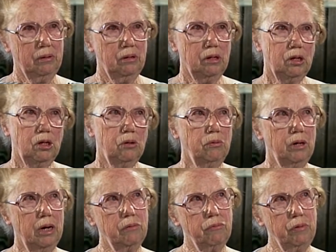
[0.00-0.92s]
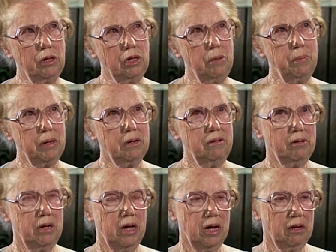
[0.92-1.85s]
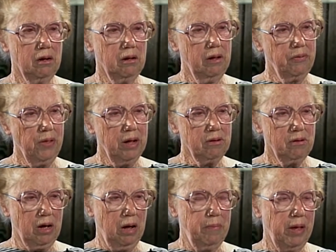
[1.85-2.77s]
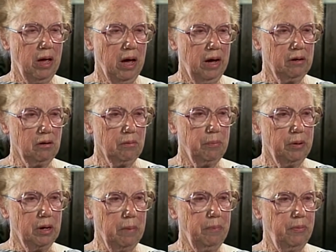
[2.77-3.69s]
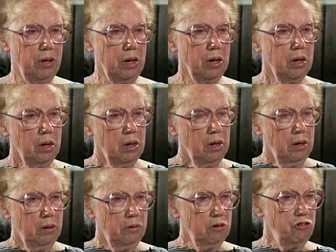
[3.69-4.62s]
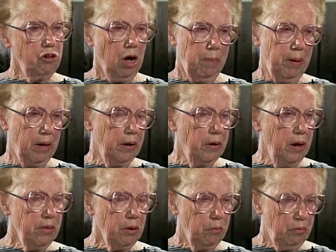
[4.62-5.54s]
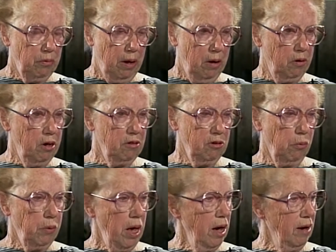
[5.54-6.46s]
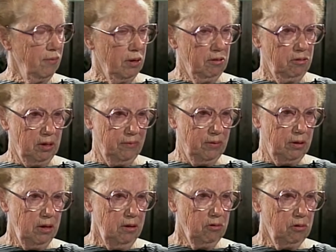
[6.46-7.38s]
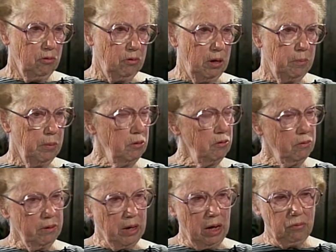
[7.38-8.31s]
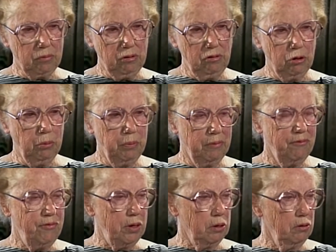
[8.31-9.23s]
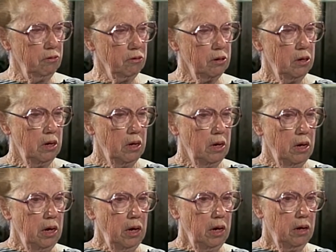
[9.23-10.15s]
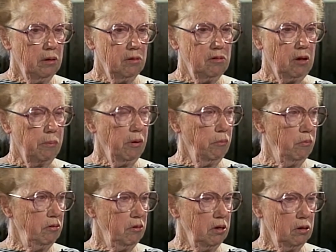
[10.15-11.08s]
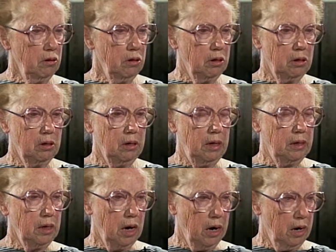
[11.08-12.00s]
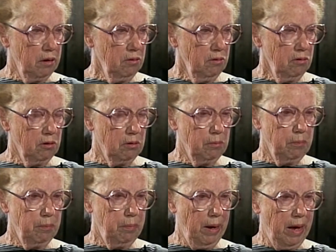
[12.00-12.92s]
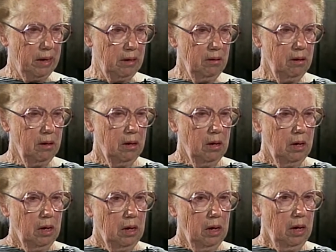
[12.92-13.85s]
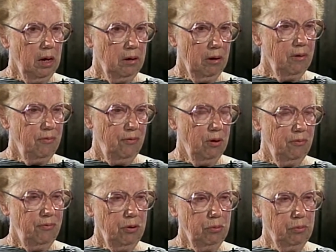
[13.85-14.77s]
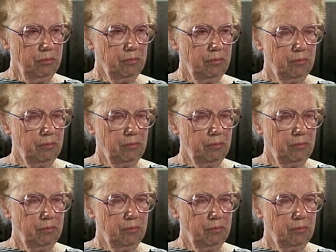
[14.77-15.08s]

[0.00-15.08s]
no, not really, because they hadn't, at that time, they hadn't put up the shopping areas that we have on 17th Street. Most of that was open fields, and some of it was in gardens and planted, and a few